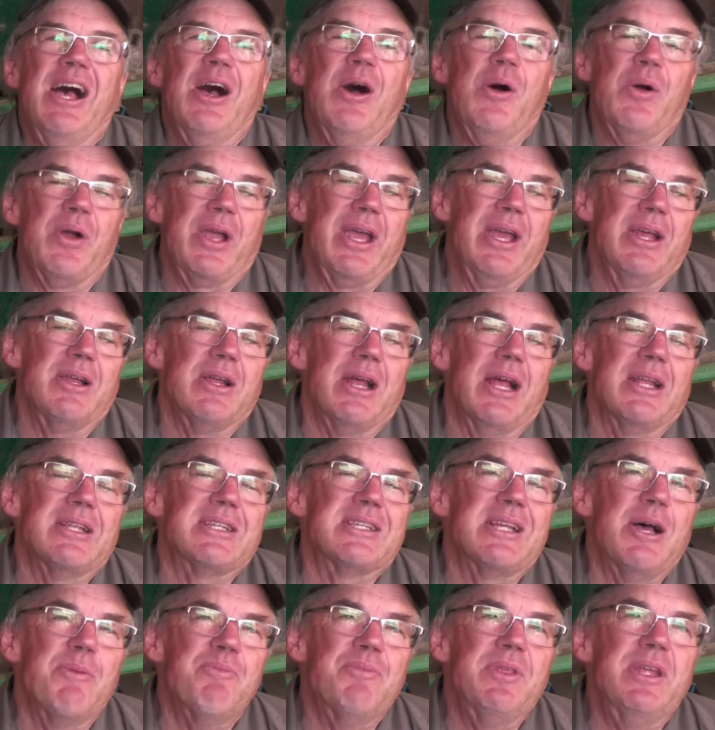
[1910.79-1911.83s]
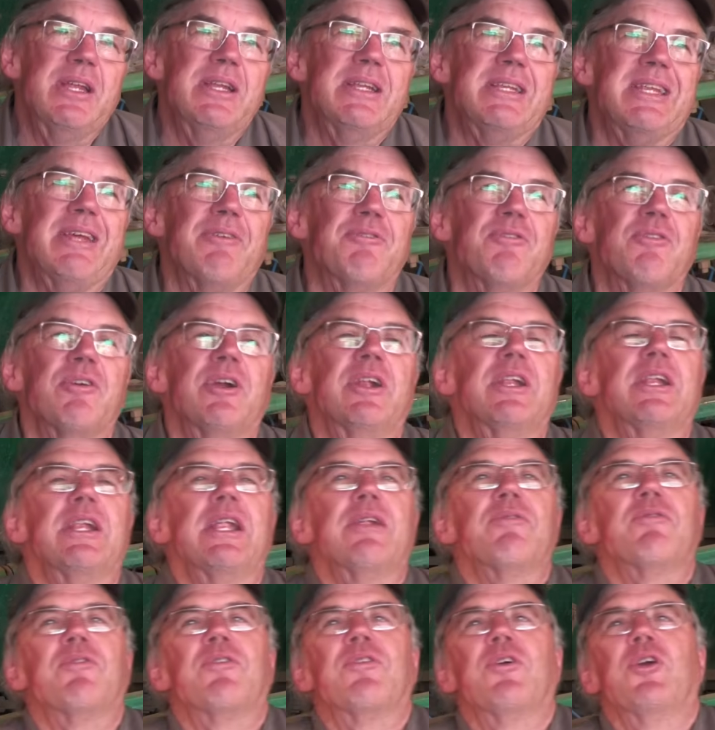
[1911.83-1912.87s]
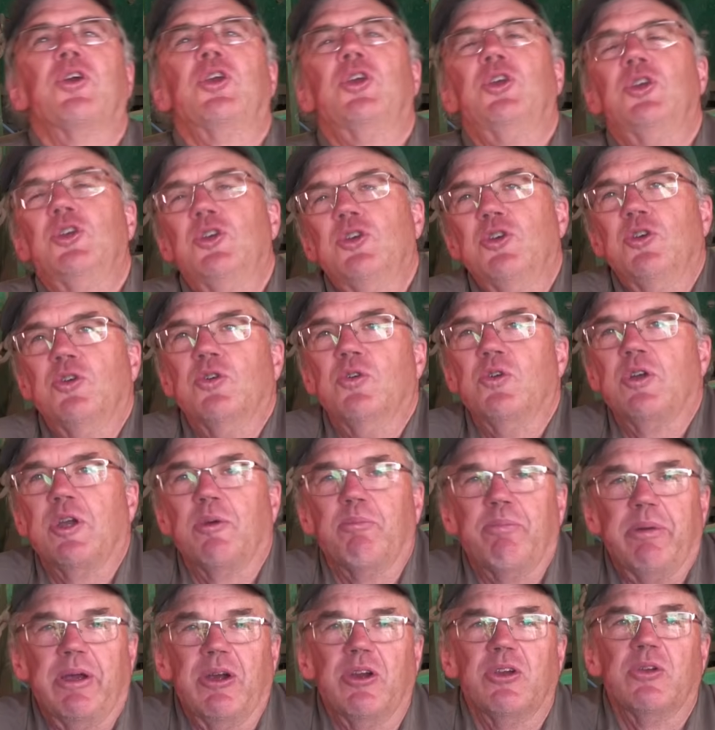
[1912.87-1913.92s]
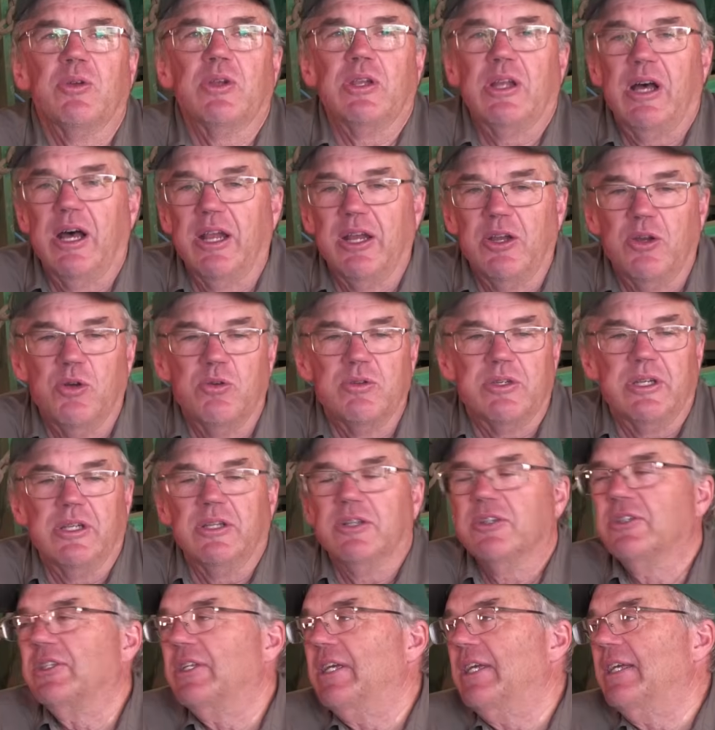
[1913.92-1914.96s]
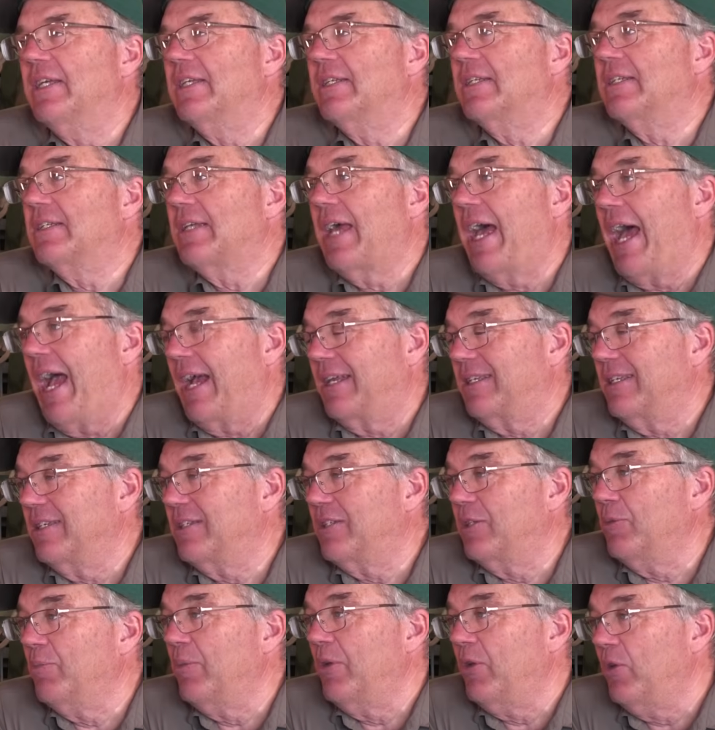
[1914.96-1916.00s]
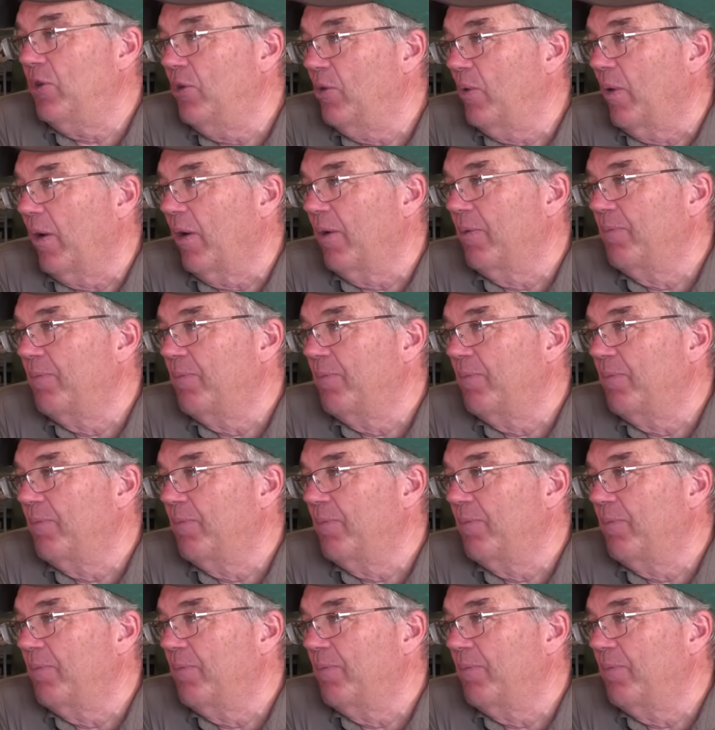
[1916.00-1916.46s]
Okay, something different for you compared to a lot of no-tillers is access to manure.